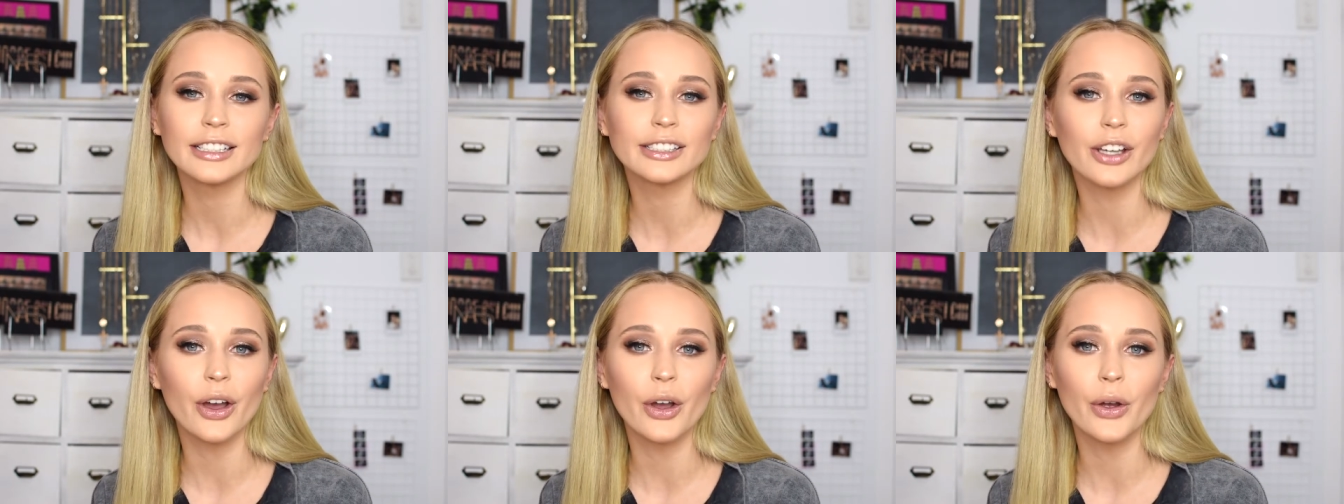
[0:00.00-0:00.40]

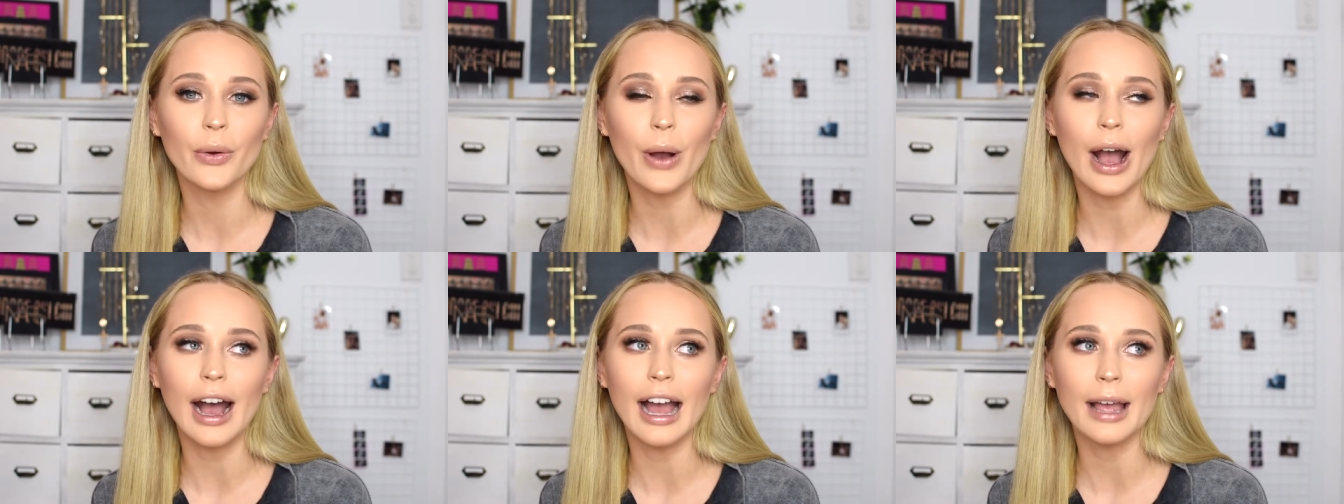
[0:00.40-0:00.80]

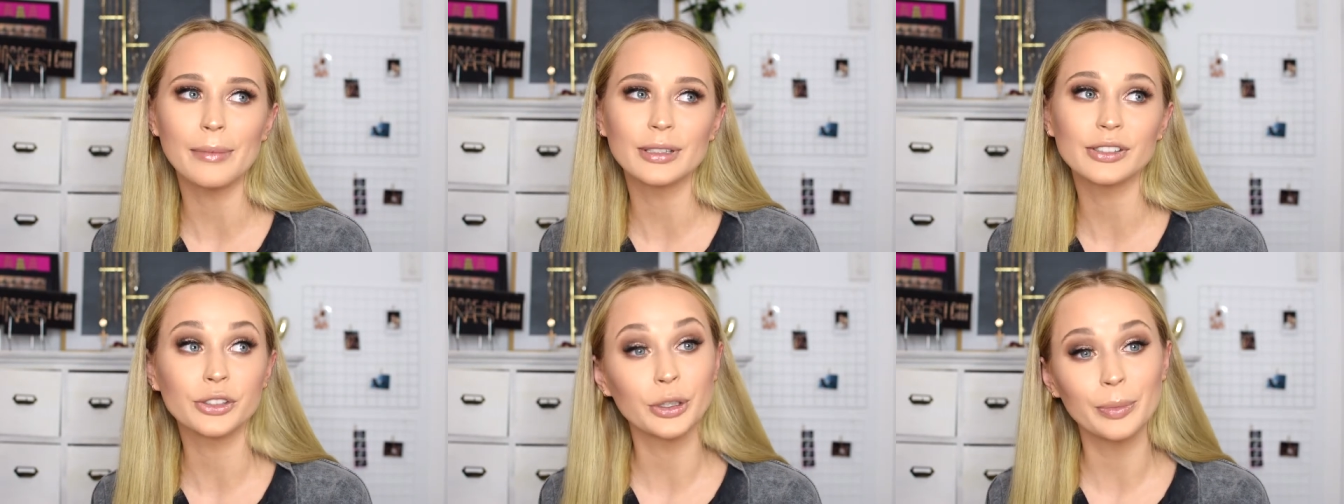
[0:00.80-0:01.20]
so I'm
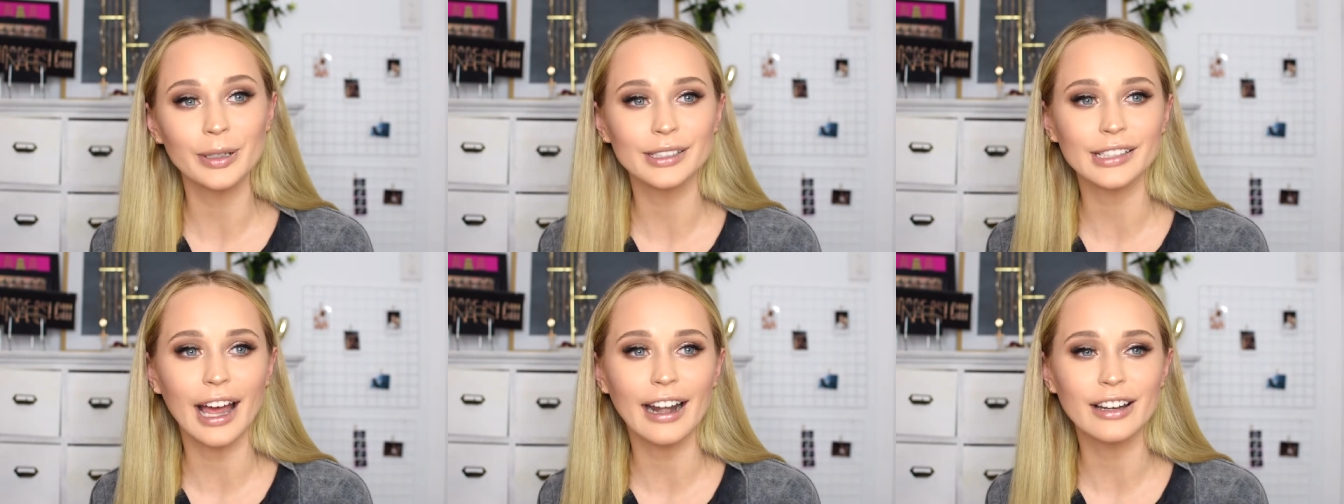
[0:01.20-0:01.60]
super
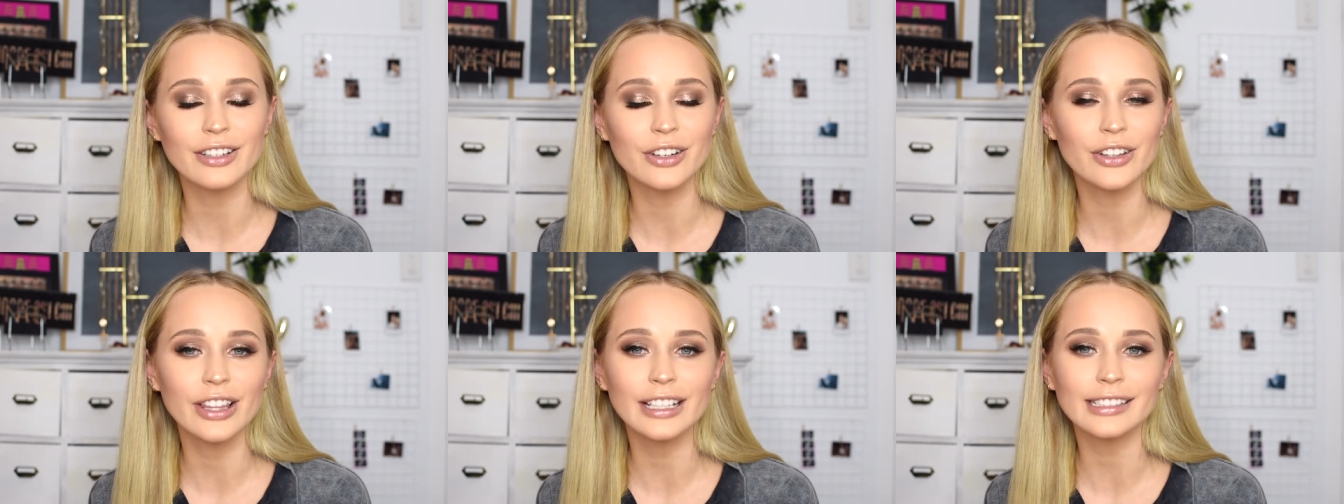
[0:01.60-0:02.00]
excited to
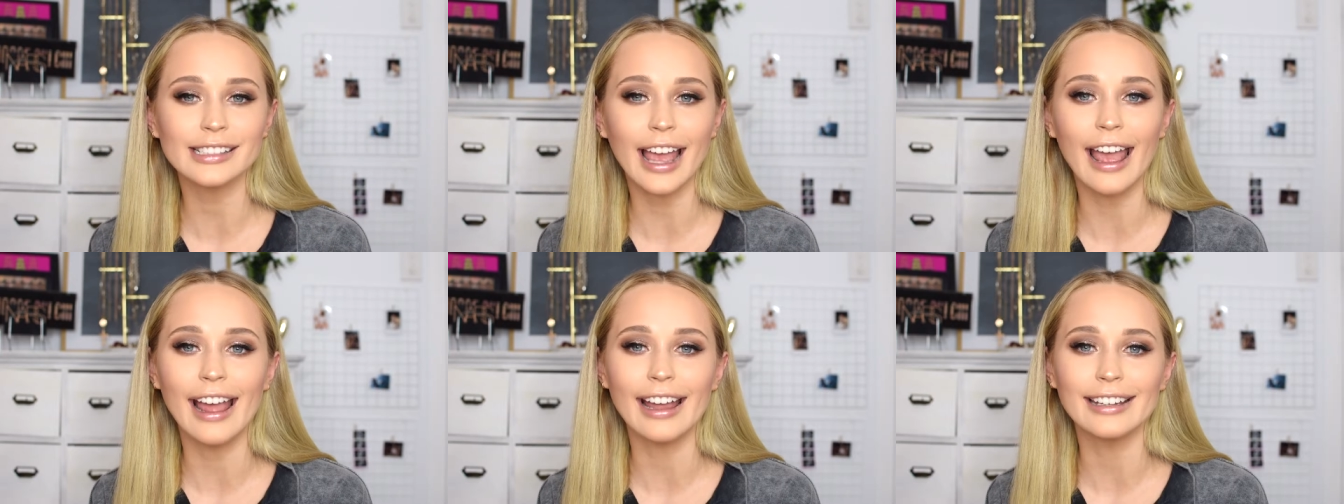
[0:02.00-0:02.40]
do this
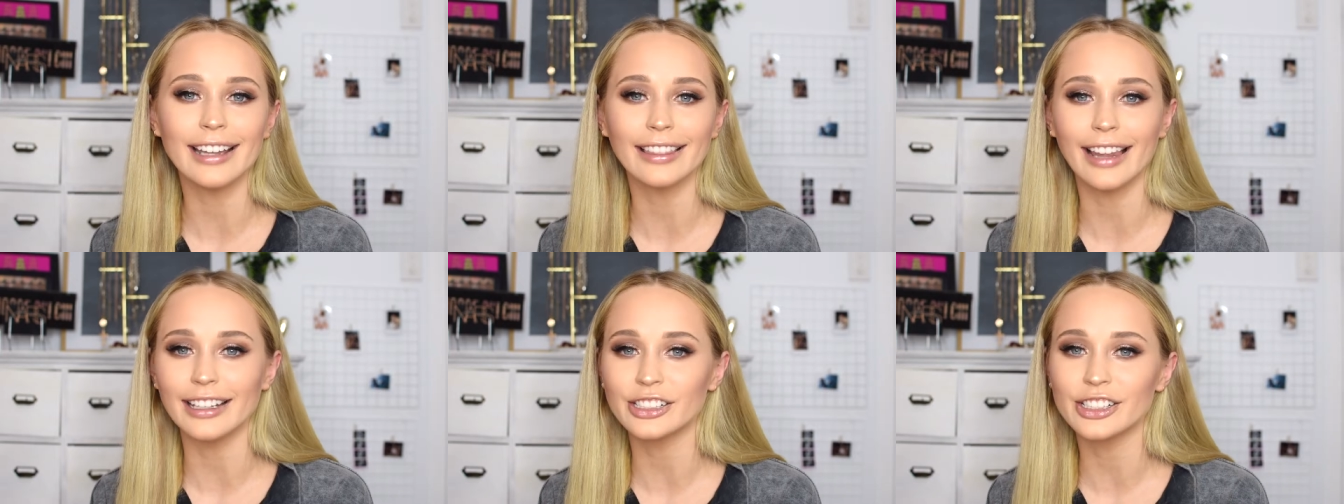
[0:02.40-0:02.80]
and
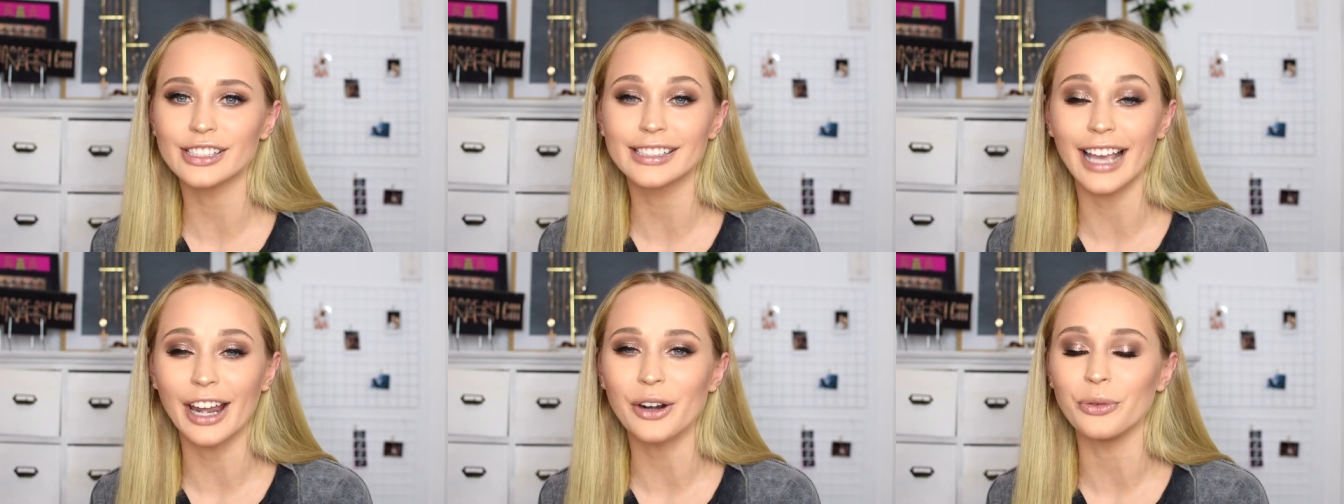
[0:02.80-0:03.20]
let's
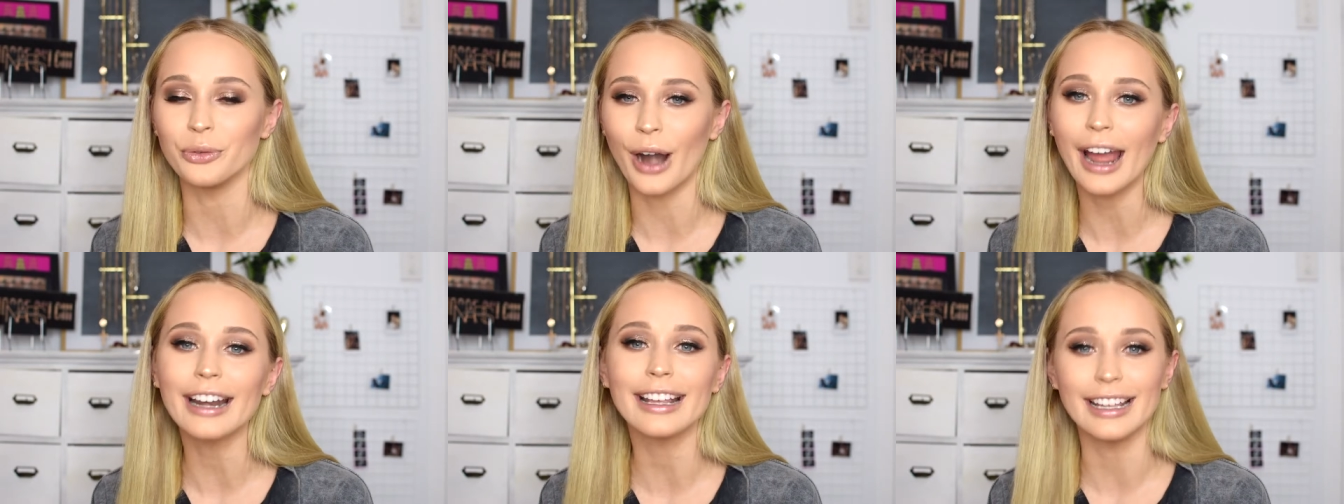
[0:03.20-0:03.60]
just get
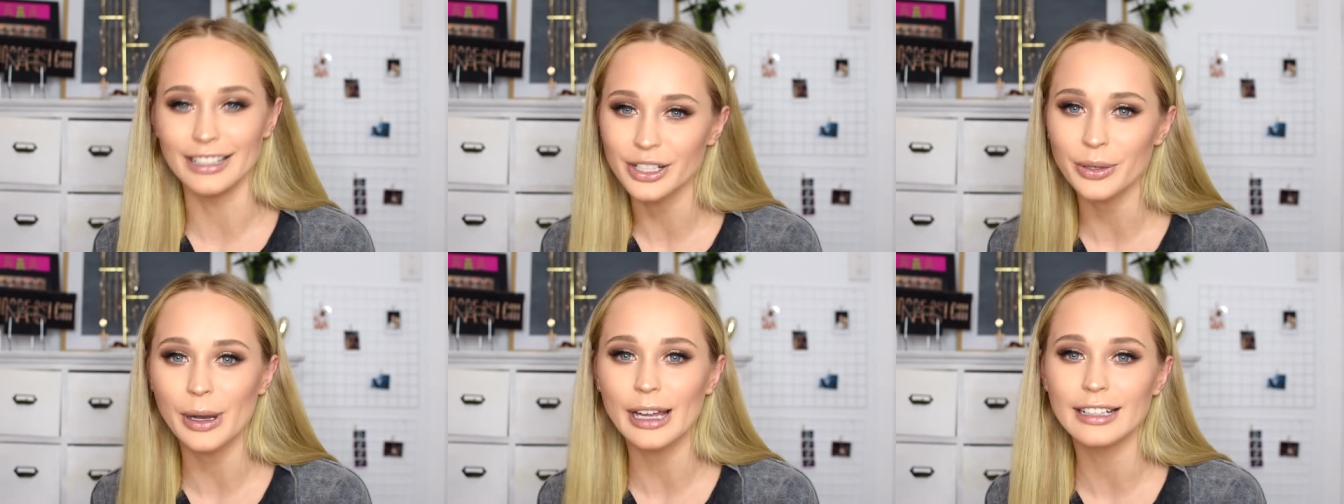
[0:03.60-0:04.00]
right
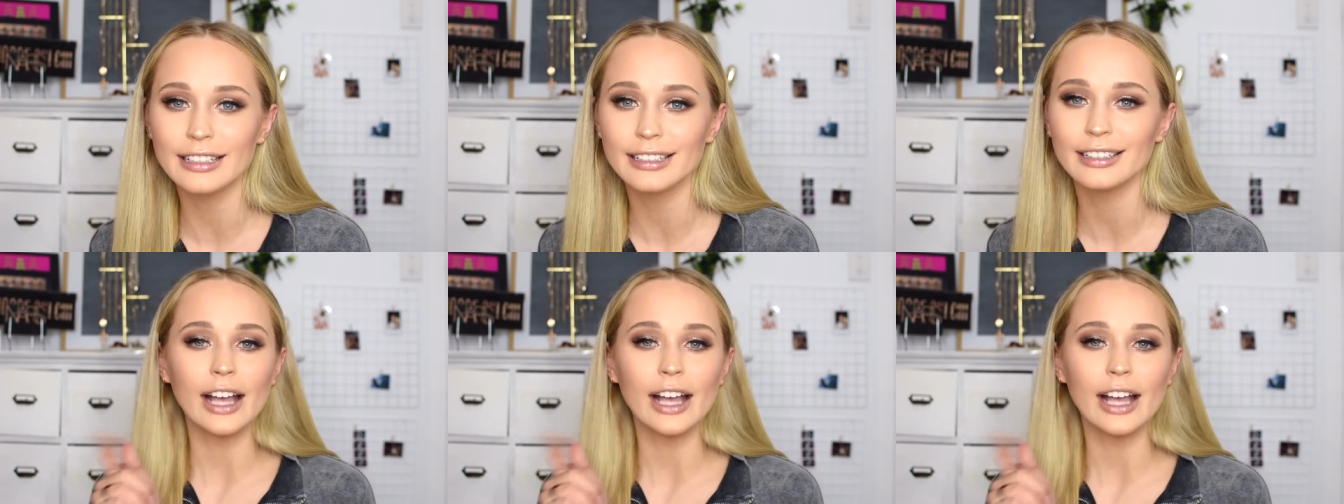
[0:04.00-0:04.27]
into it.